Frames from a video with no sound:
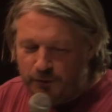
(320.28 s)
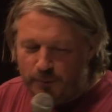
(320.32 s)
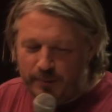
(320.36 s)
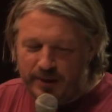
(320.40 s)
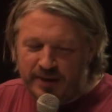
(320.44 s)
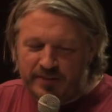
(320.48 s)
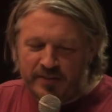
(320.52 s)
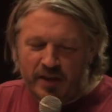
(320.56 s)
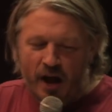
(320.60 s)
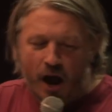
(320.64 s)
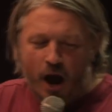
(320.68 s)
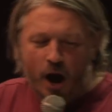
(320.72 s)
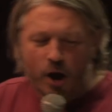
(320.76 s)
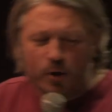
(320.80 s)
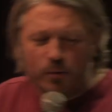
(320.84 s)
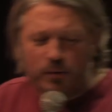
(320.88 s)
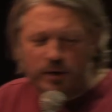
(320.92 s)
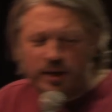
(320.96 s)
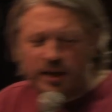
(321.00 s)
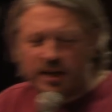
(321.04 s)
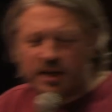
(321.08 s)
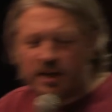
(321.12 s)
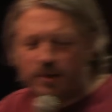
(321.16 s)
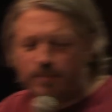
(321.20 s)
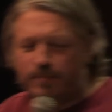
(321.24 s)
for being the
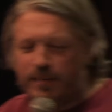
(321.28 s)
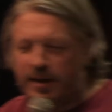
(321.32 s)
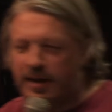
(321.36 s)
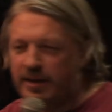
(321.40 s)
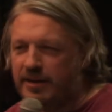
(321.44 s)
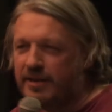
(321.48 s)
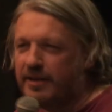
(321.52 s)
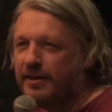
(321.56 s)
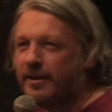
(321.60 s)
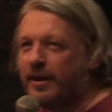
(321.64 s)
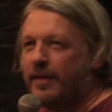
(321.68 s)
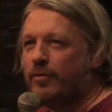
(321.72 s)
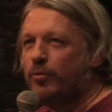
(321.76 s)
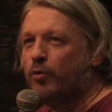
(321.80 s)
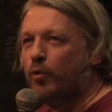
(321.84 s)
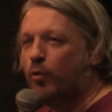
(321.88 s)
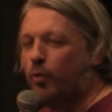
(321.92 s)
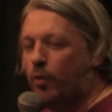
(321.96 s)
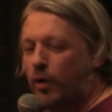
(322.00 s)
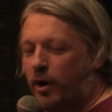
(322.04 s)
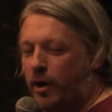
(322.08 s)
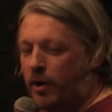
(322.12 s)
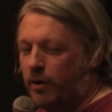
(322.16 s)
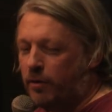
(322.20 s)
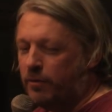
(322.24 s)
only comedian in
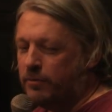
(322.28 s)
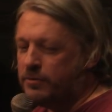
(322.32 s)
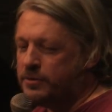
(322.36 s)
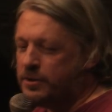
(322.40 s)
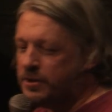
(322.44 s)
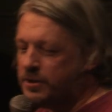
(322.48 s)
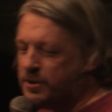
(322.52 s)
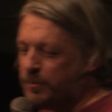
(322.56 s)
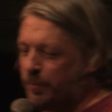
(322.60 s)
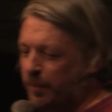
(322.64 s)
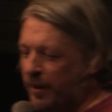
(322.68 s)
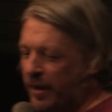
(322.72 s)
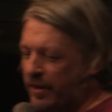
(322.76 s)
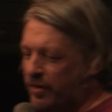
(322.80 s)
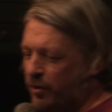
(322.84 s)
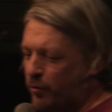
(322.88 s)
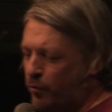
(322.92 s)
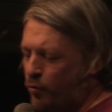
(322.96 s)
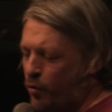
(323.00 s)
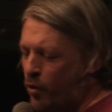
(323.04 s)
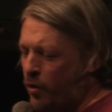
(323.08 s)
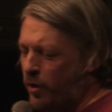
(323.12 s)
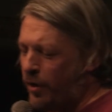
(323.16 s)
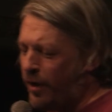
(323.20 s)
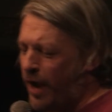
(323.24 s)
the world to play the
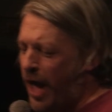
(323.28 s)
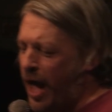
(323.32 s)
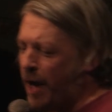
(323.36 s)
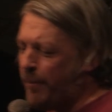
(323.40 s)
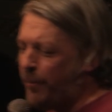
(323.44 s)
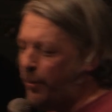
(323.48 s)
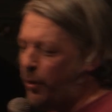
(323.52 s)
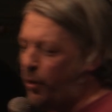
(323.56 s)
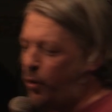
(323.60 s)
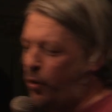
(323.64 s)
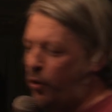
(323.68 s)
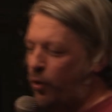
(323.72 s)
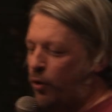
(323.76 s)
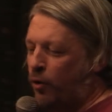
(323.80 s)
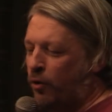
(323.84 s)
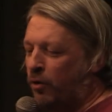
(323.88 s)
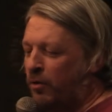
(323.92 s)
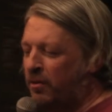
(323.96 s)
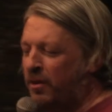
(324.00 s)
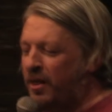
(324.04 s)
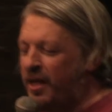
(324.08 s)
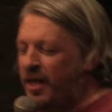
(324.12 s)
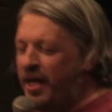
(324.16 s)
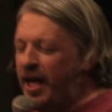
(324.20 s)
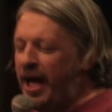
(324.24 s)
Royal Albert
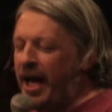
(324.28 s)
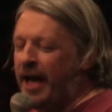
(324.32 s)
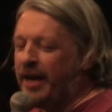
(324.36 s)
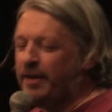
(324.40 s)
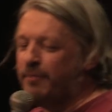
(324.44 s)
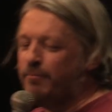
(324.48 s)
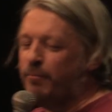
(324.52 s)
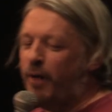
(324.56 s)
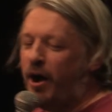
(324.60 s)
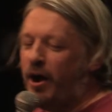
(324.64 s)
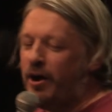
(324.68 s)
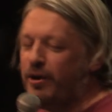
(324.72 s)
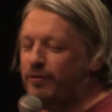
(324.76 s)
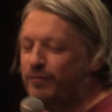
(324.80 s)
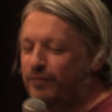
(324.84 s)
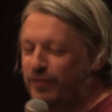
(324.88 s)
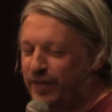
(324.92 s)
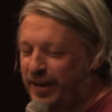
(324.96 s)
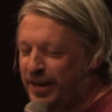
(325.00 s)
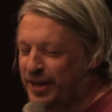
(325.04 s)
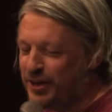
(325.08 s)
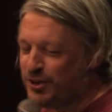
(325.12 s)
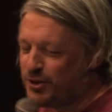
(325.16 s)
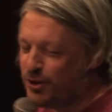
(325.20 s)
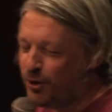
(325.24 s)
Hall and my
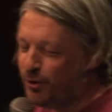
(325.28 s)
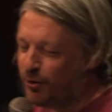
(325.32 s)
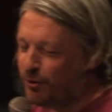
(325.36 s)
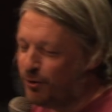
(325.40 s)
village